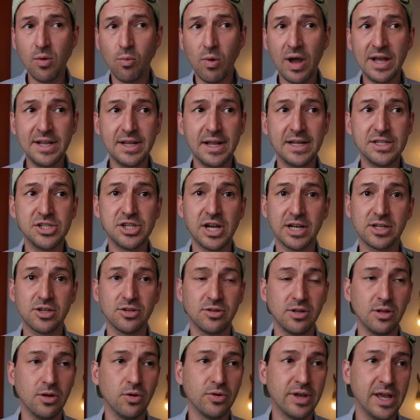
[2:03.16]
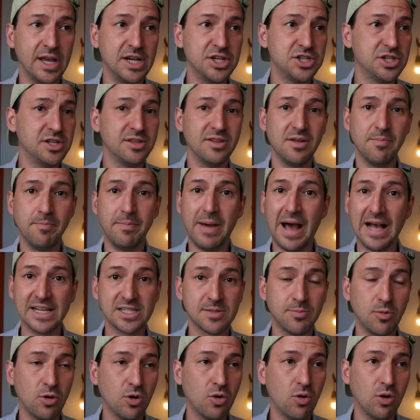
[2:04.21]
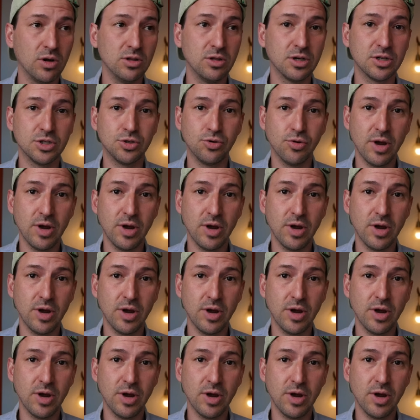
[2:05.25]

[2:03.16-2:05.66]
went and checked out the location. The basketball court looked